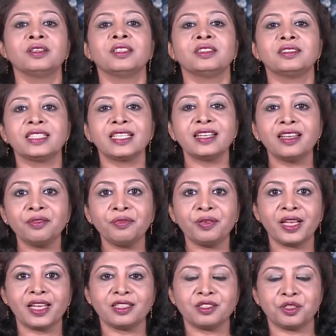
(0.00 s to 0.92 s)

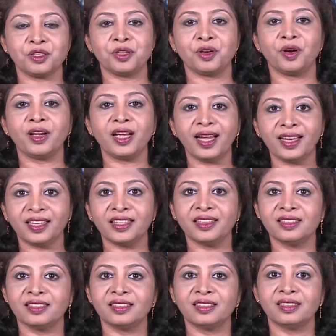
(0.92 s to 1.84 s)
significance to your
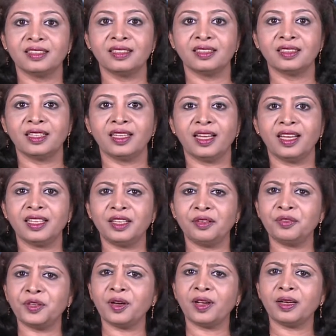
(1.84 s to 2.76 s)
career, and
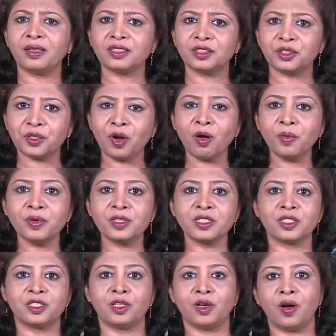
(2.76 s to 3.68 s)
if your job
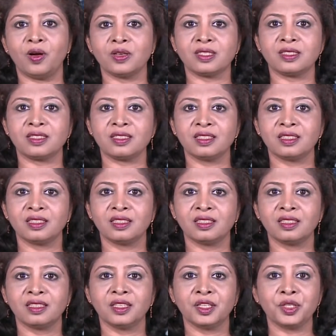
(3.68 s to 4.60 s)
is lost,
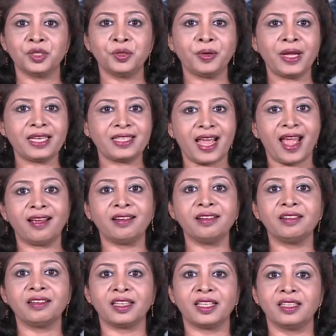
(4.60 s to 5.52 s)
you get
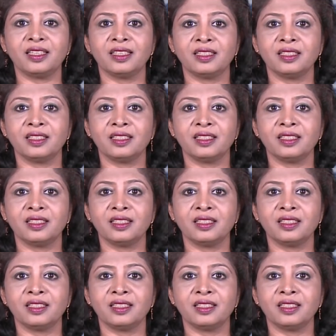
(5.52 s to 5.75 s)
angry.